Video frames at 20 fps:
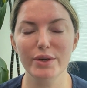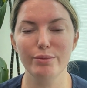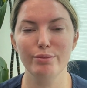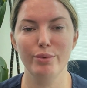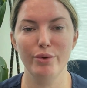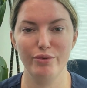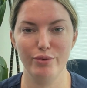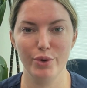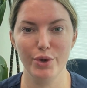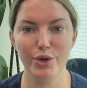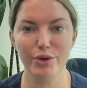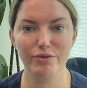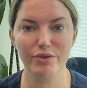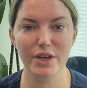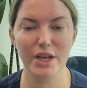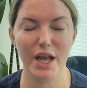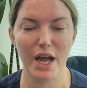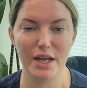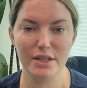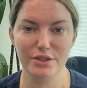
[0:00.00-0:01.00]
before you
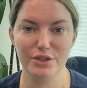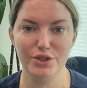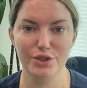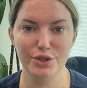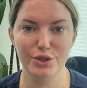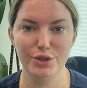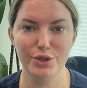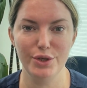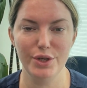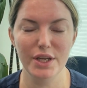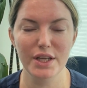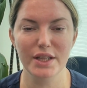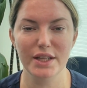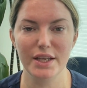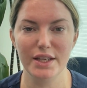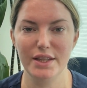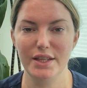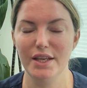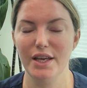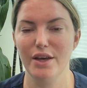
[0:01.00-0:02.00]
reconstitute it
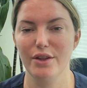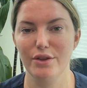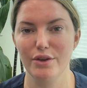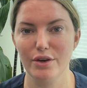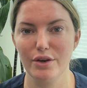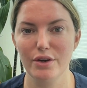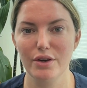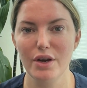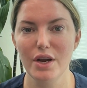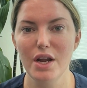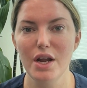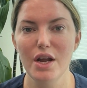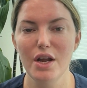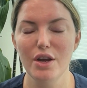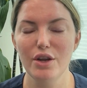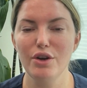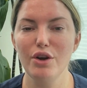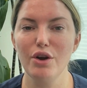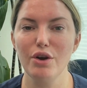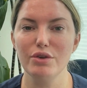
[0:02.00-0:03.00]
like the other
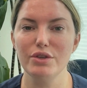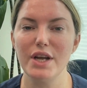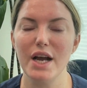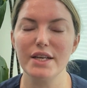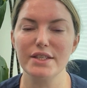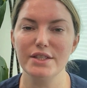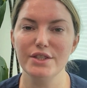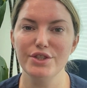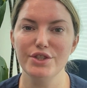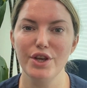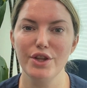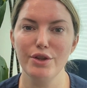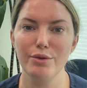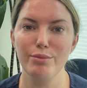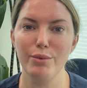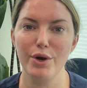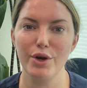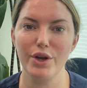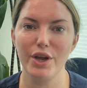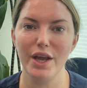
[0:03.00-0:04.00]
neurotoxins on the
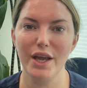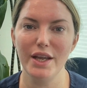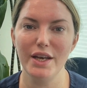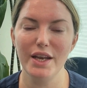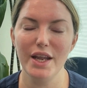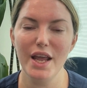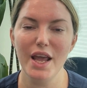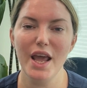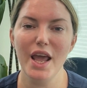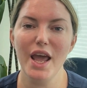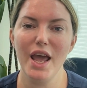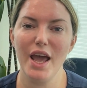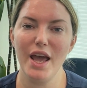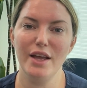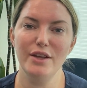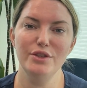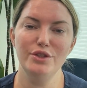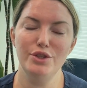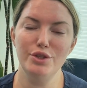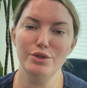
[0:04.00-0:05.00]
market.
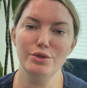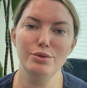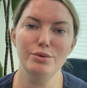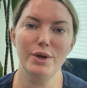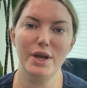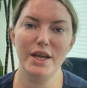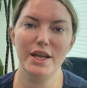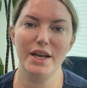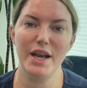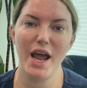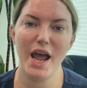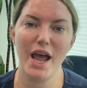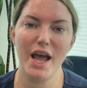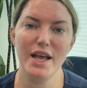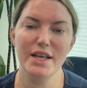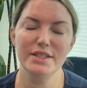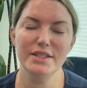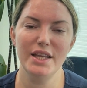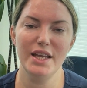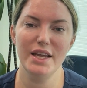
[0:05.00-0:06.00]
And 2, it
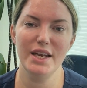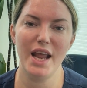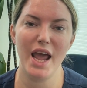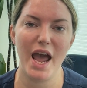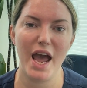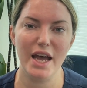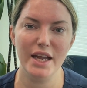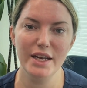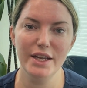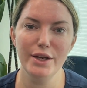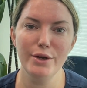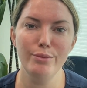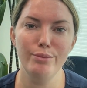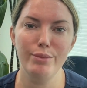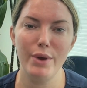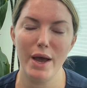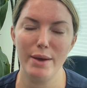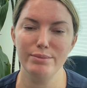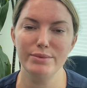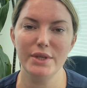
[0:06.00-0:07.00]
has an added
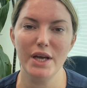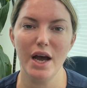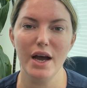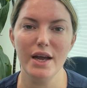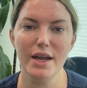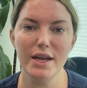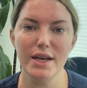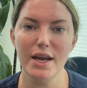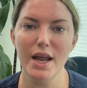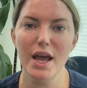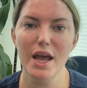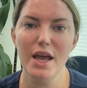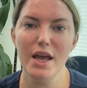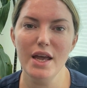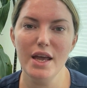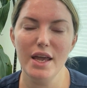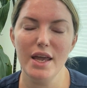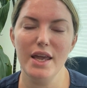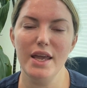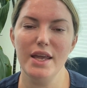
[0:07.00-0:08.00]
peptide
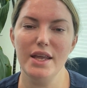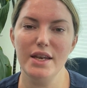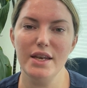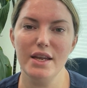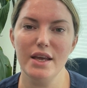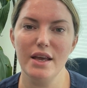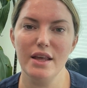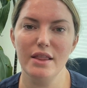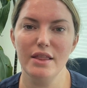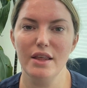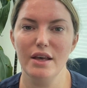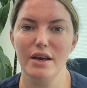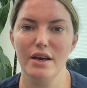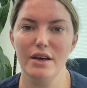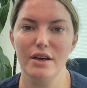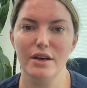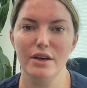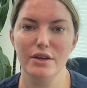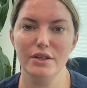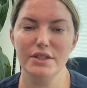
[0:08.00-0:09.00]
in
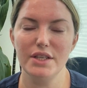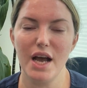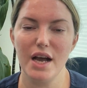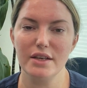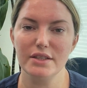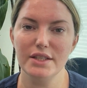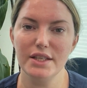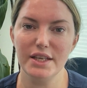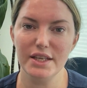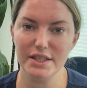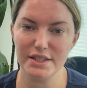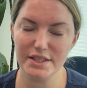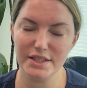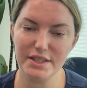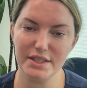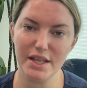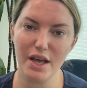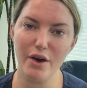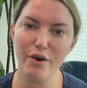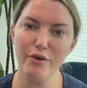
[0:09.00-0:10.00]
the toxin
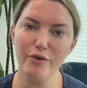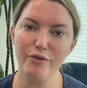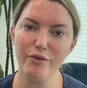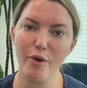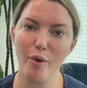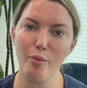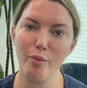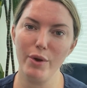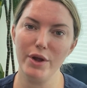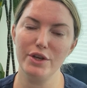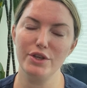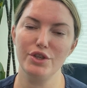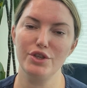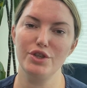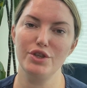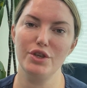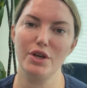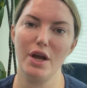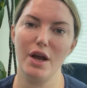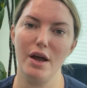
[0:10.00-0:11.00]
itself,
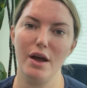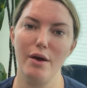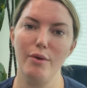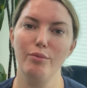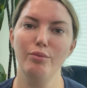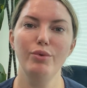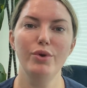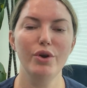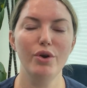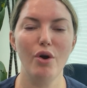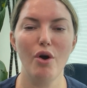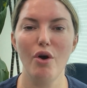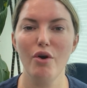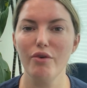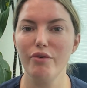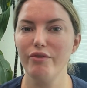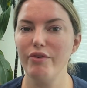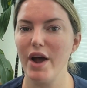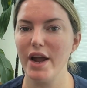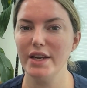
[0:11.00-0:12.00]
which we're
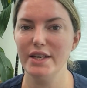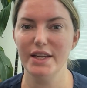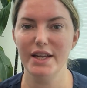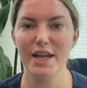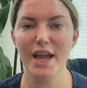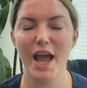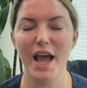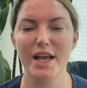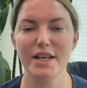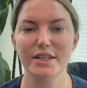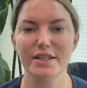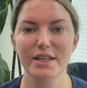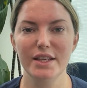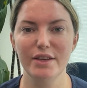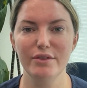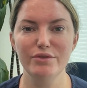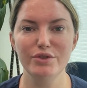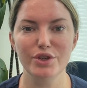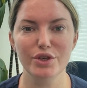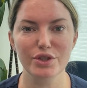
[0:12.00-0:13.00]
all finding
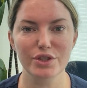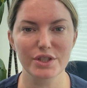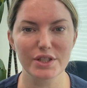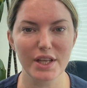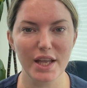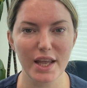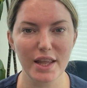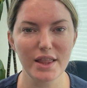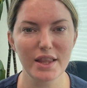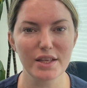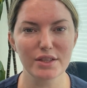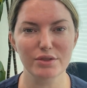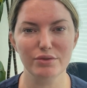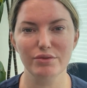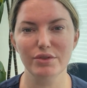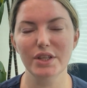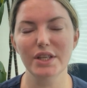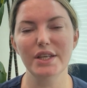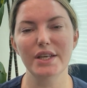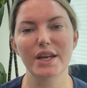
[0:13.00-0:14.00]
gives your skin this
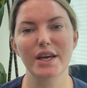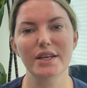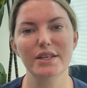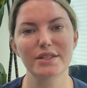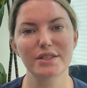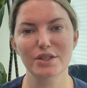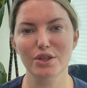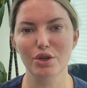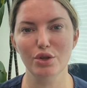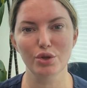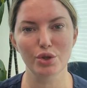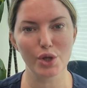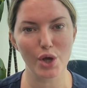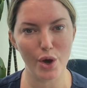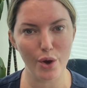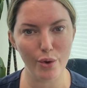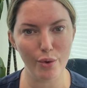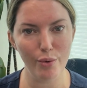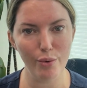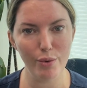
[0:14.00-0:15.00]
really nice
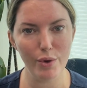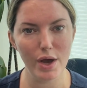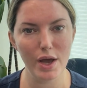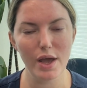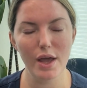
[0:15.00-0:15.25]
glow.